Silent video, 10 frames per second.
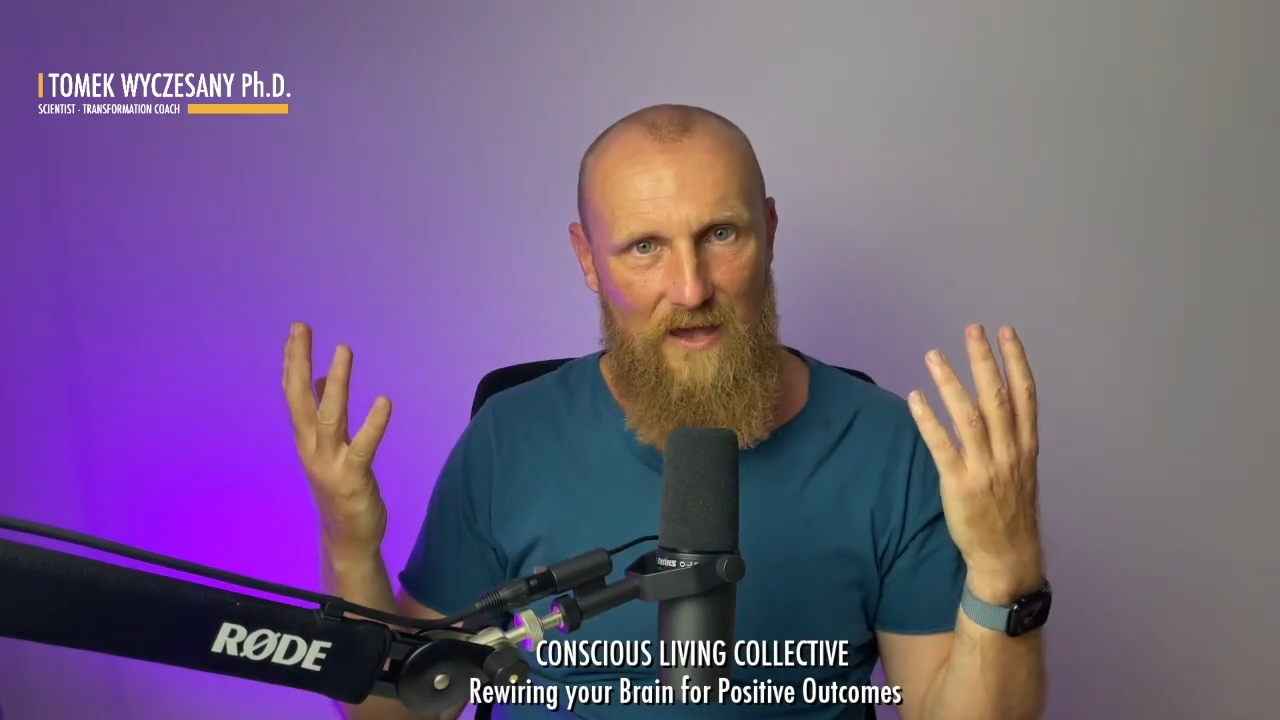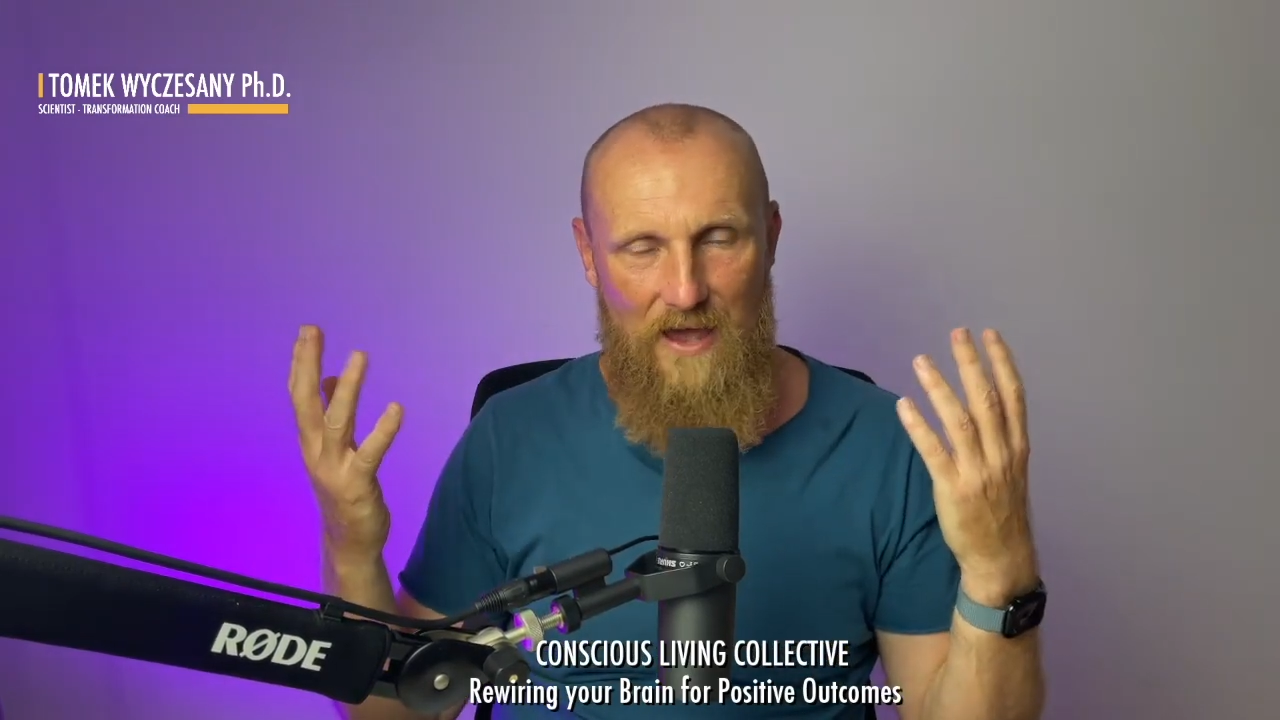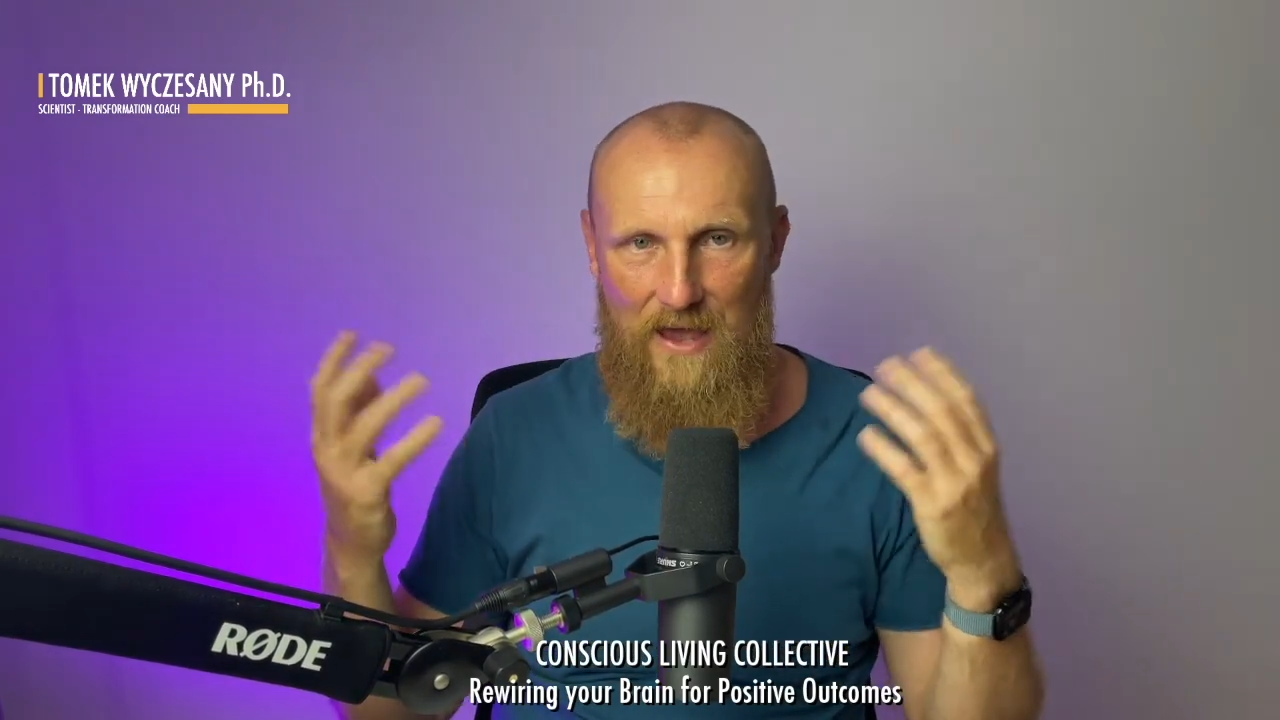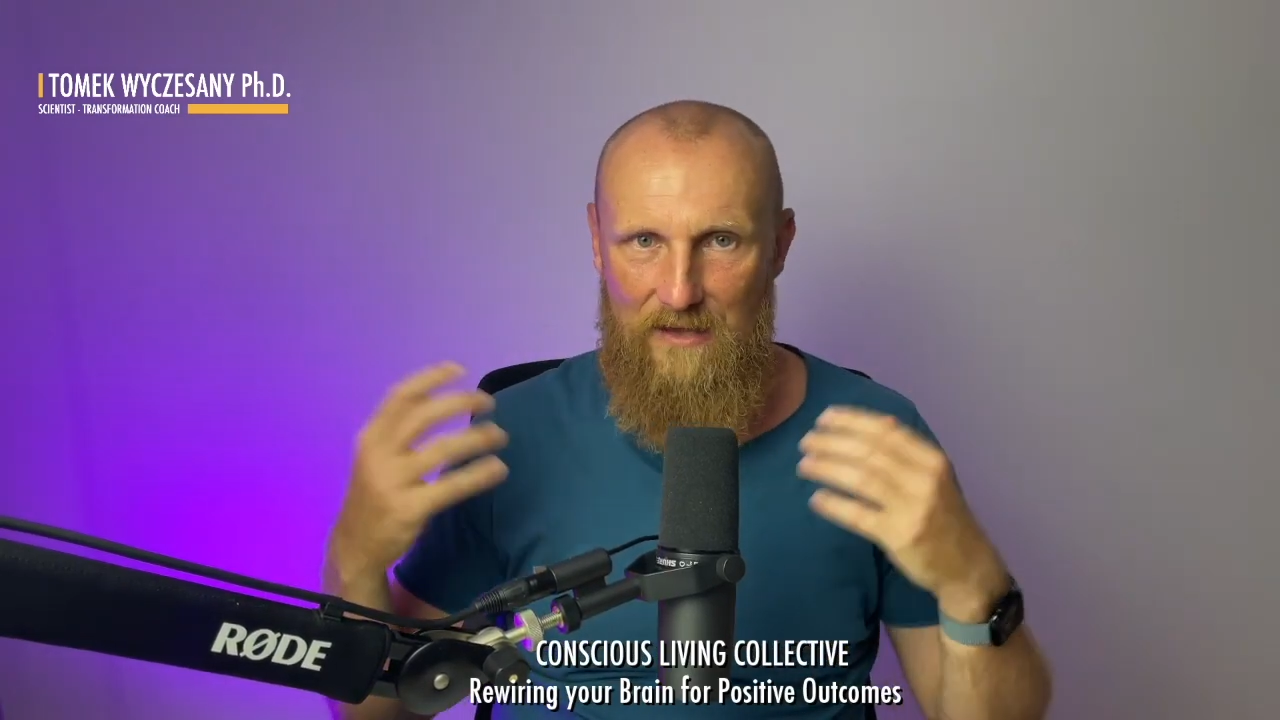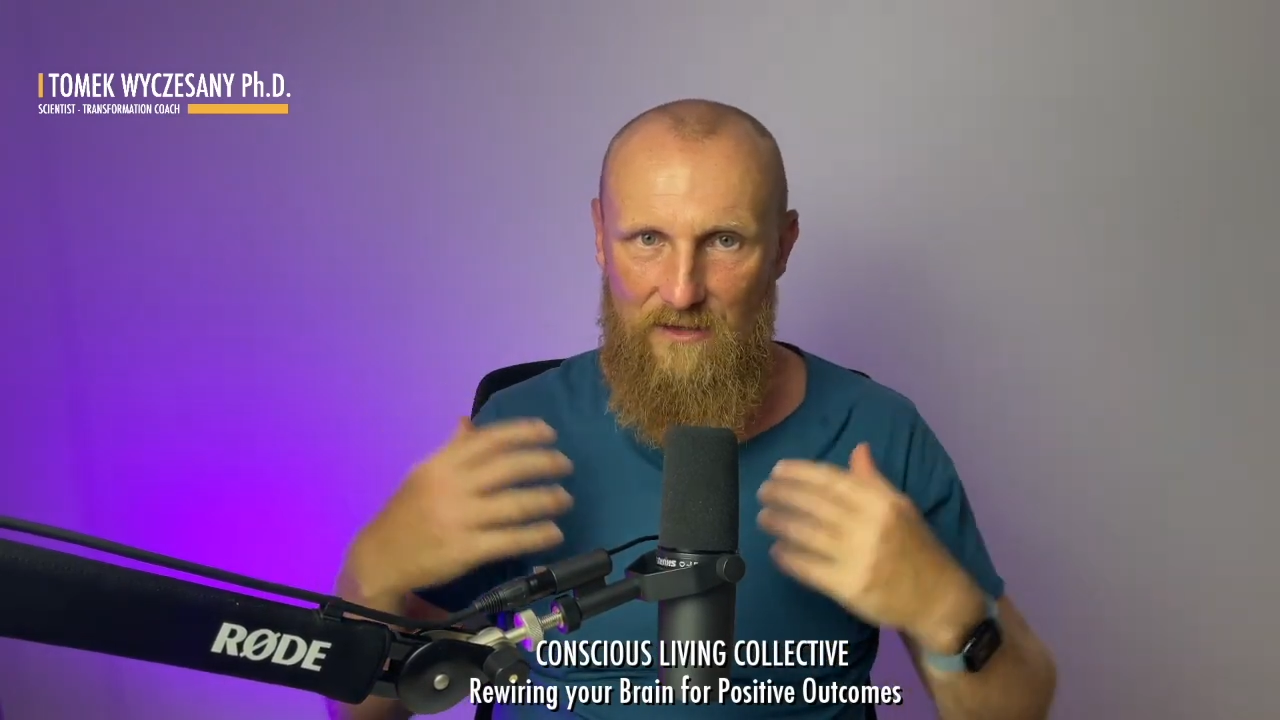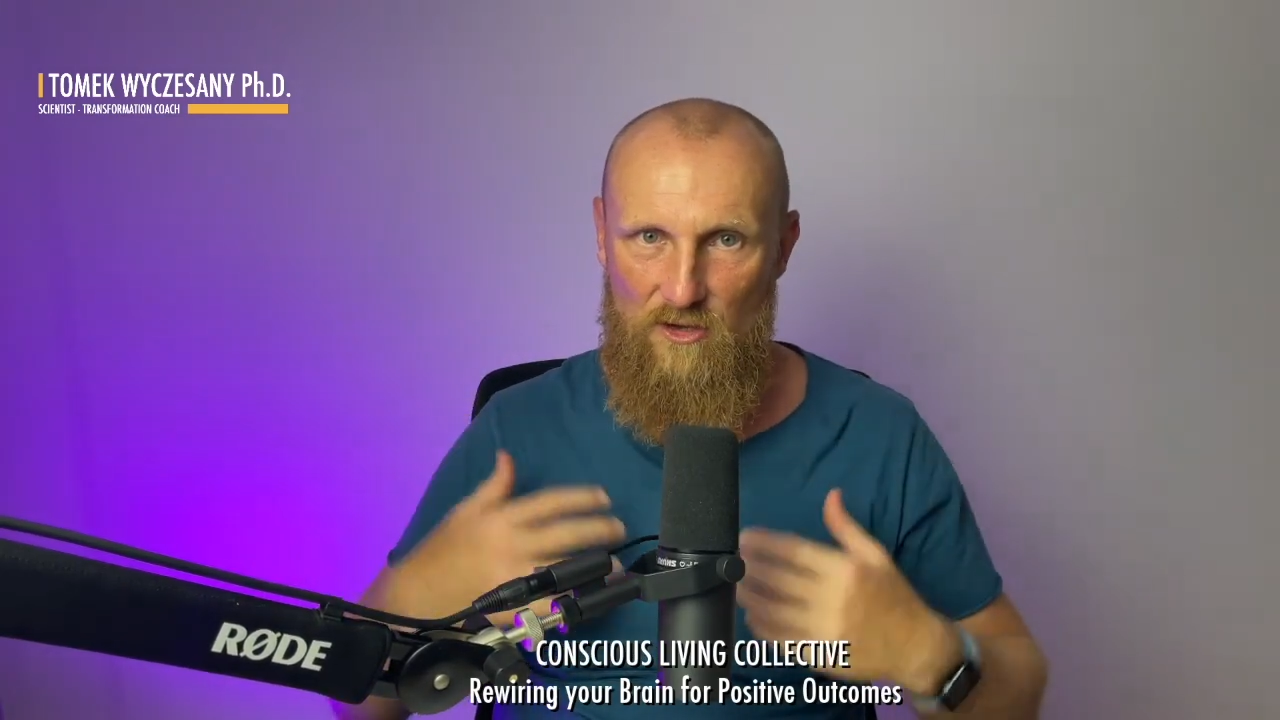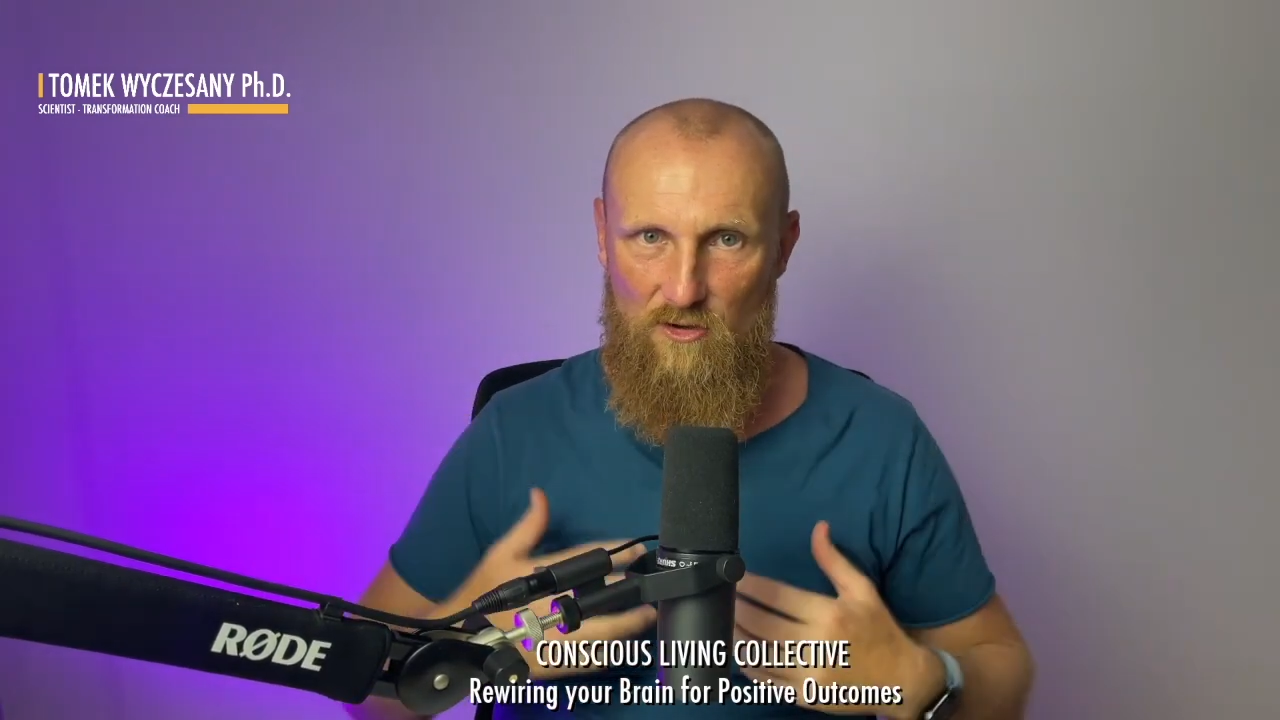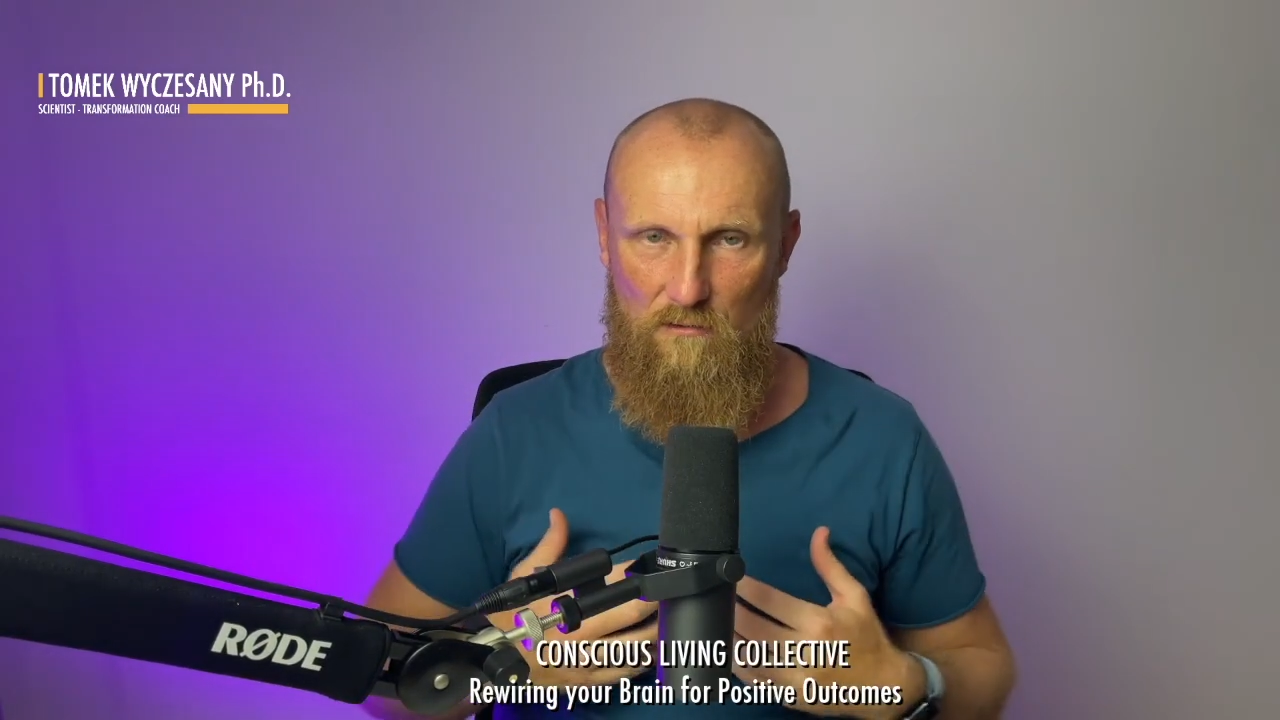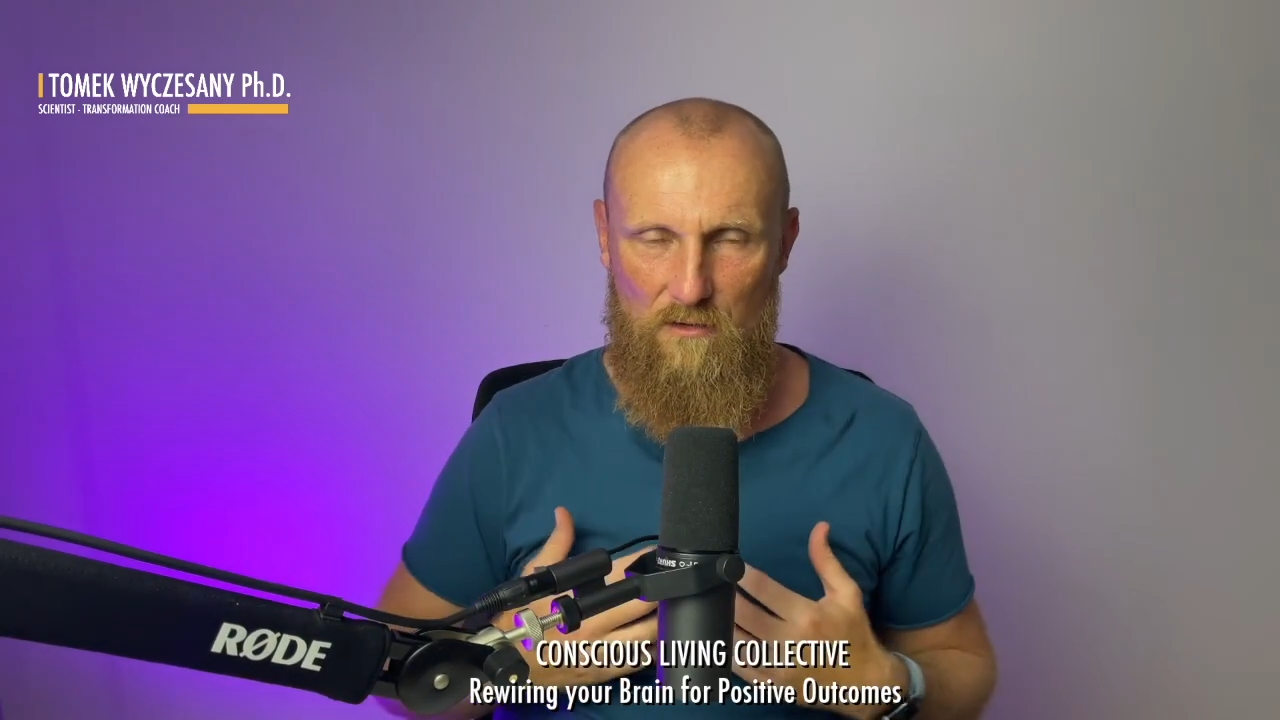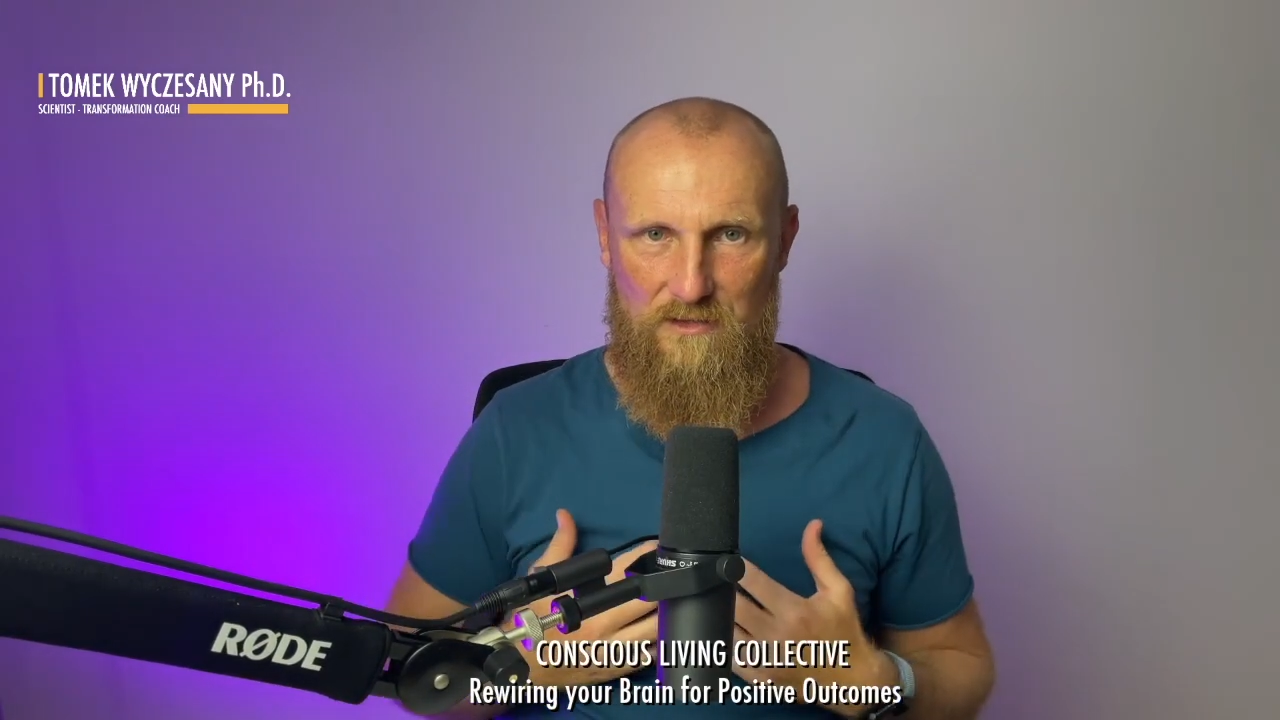and the
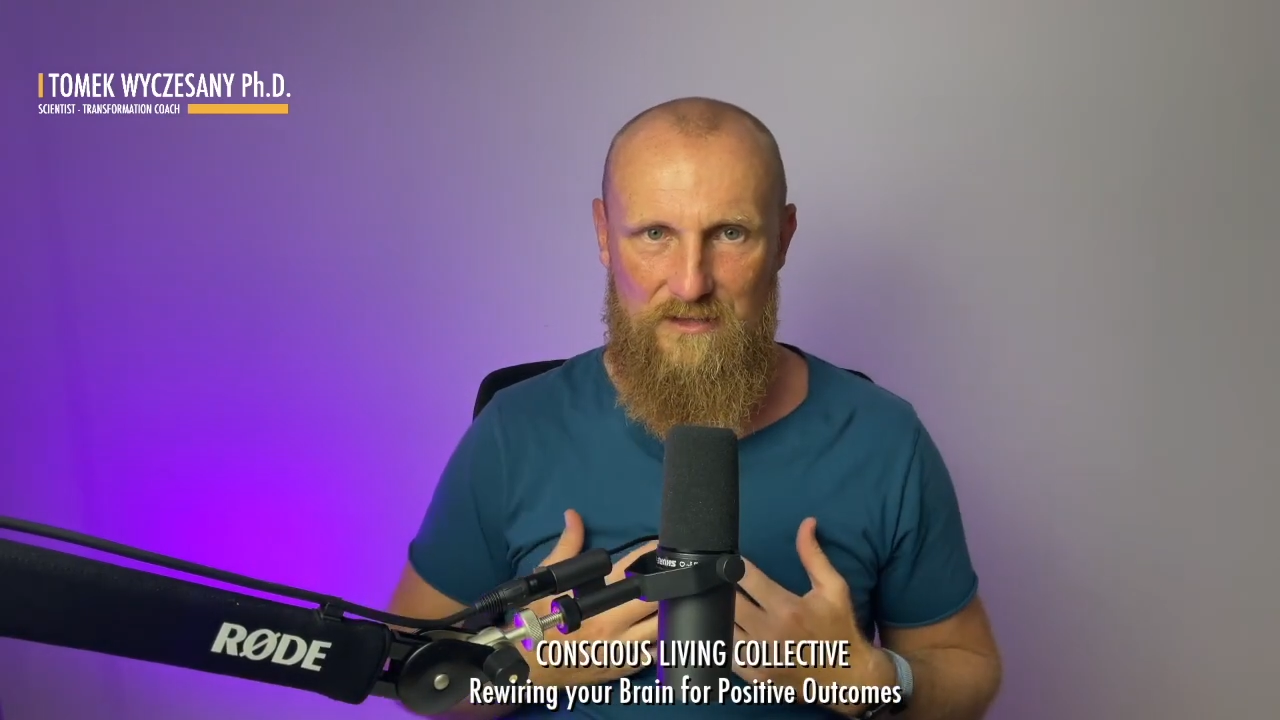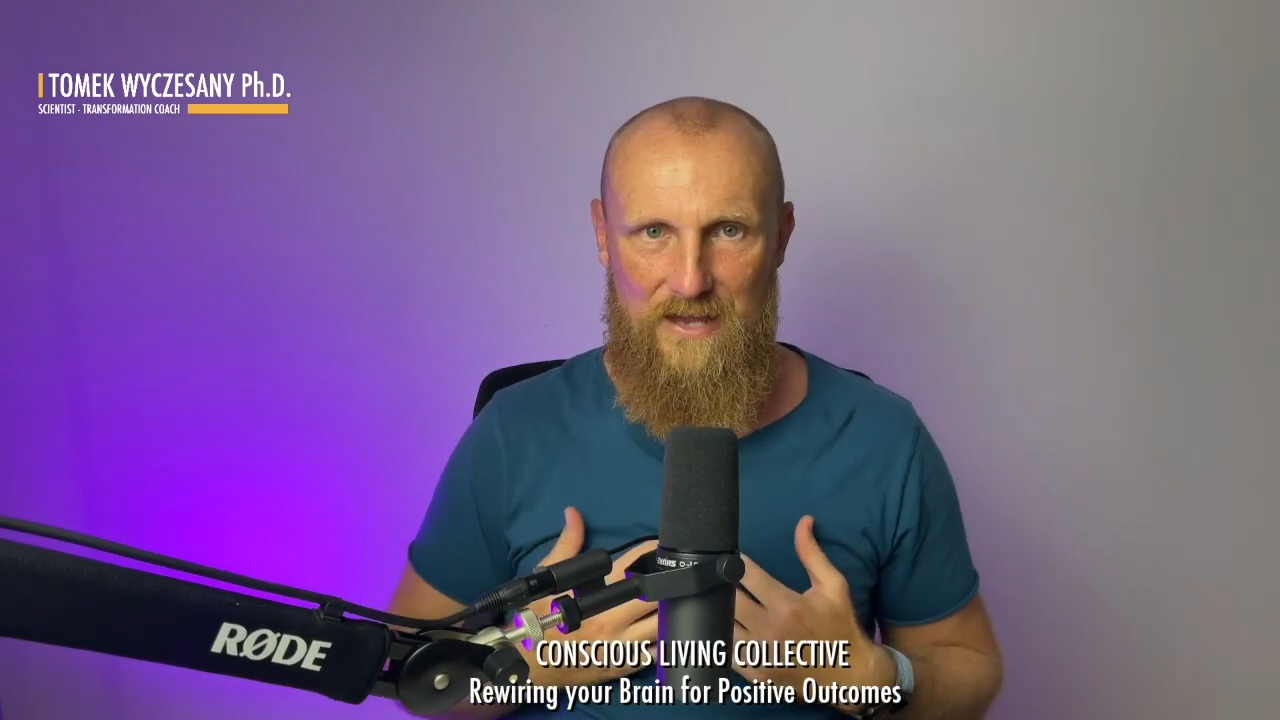neurons